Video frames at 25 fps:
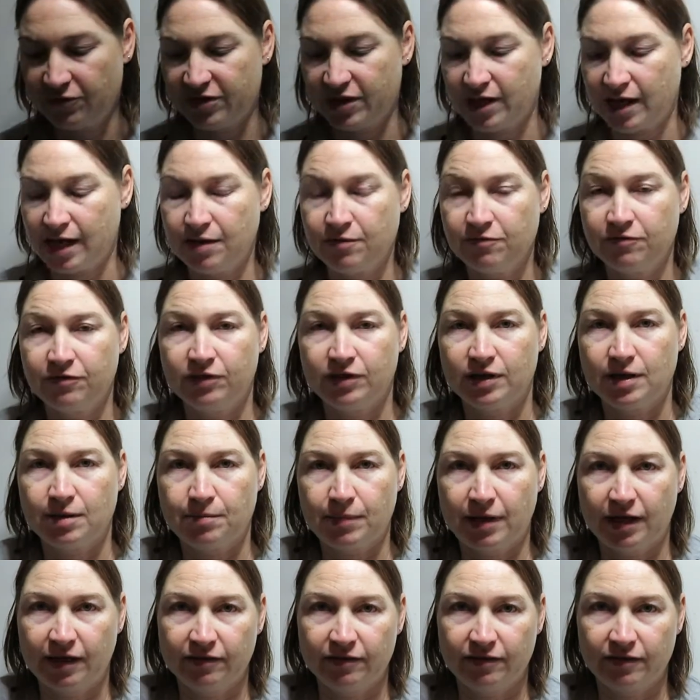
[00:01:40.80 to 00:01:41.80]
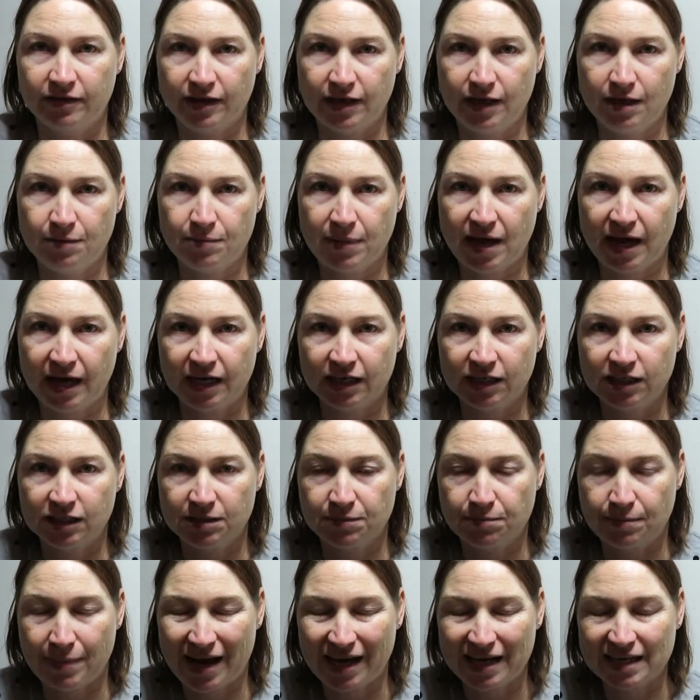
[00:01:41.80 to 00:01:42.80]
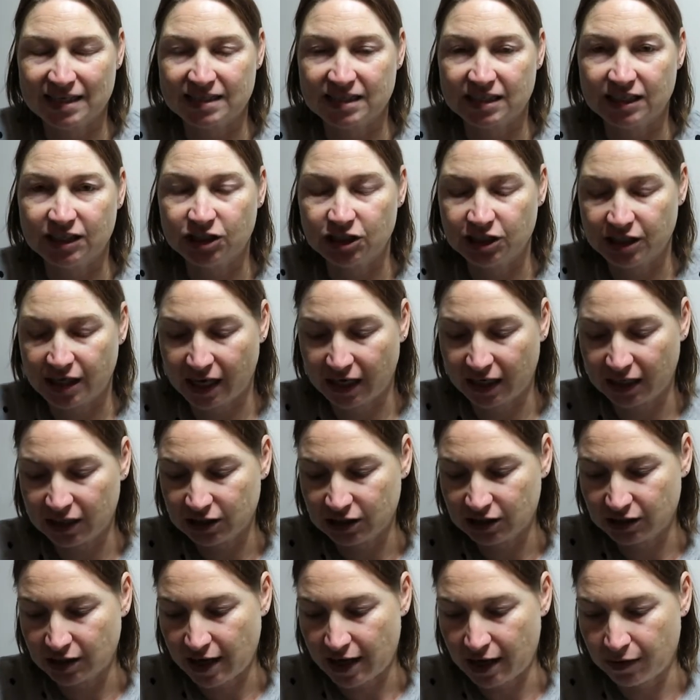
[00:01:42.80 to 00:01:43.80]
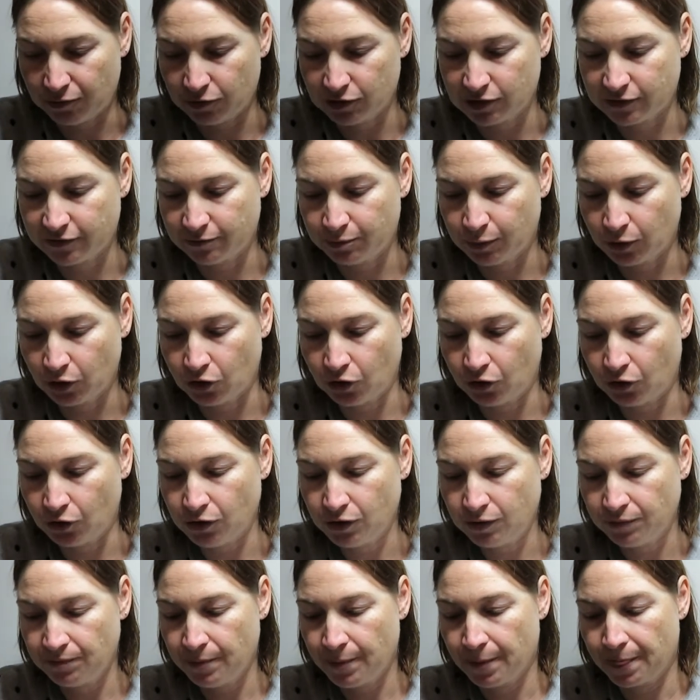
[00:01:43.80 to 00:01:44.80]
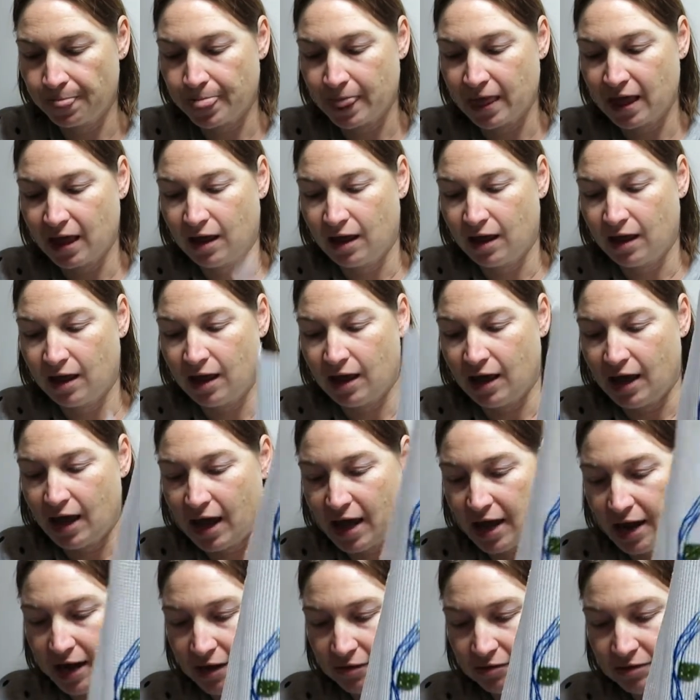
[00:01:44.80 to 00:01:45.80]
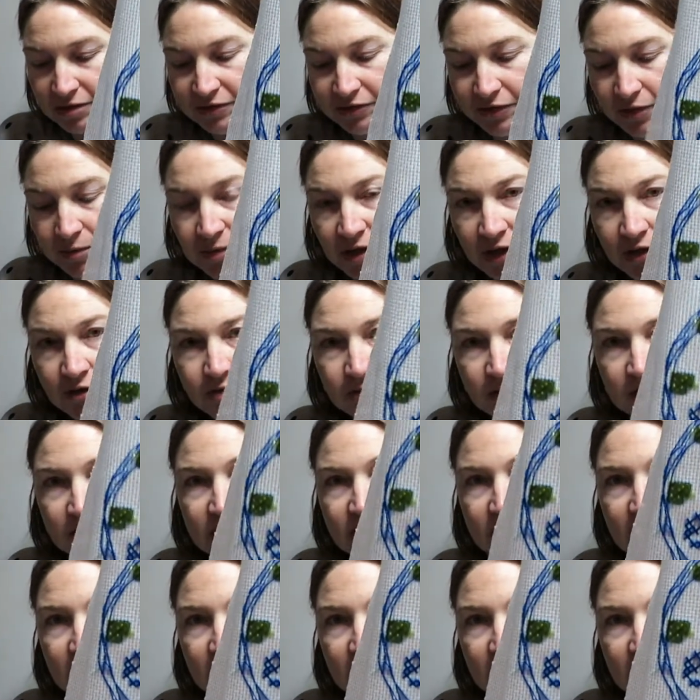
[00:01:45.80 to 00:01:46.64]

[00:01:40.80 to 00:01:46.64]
theme for the monthly magazine challenge, and it was blue, and it was from the cross